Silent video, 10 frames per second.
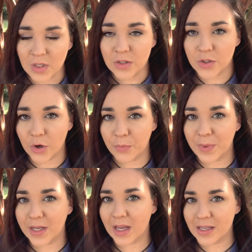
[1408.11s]
So
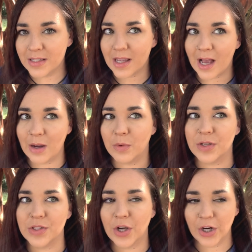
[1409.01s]
because I
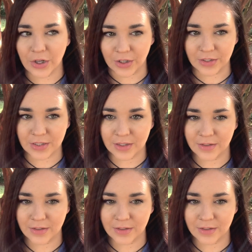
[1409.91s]
was hurt,